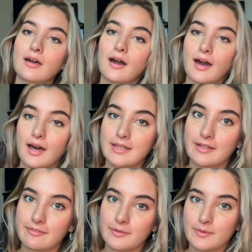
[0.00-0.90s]
Hi
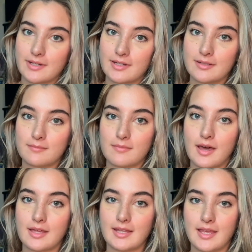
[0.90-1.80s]
everyone,
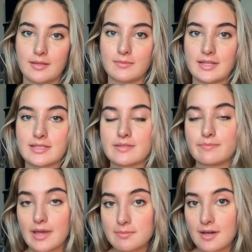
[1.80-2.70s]
my name is
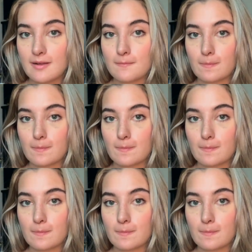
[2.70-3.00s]
Beba